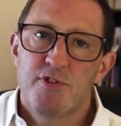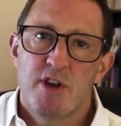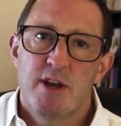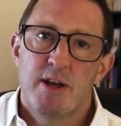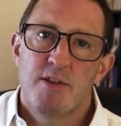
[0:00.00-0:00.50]

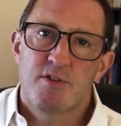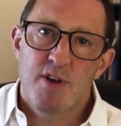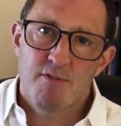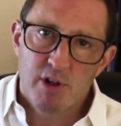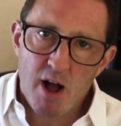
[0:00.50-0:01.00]
seen in
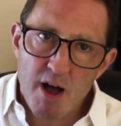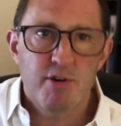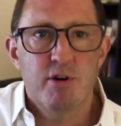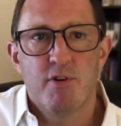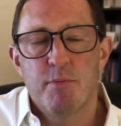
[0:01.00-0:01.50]
several
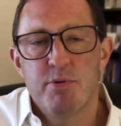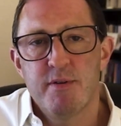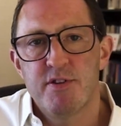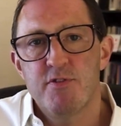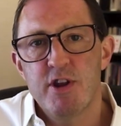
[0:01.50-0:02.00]
other of our
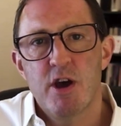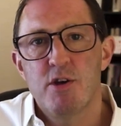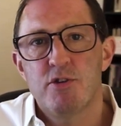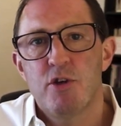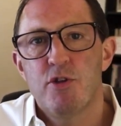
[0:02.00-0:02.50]
previous
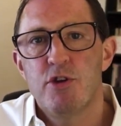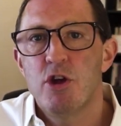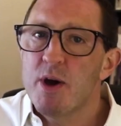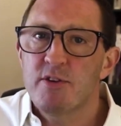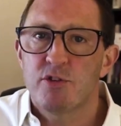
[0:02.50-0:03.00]
videos, the
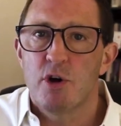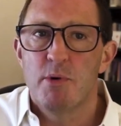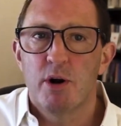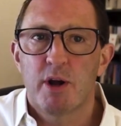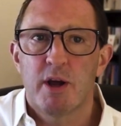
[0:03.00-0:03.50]
US stock
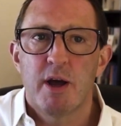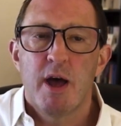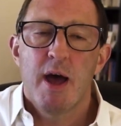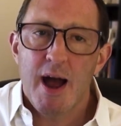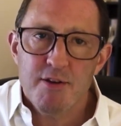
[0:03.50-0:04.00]
market
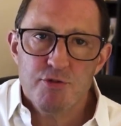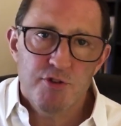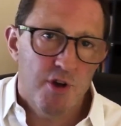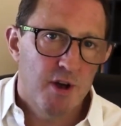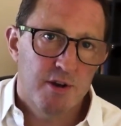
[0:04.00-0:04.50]
has
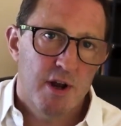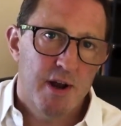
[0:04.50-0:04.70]
returned an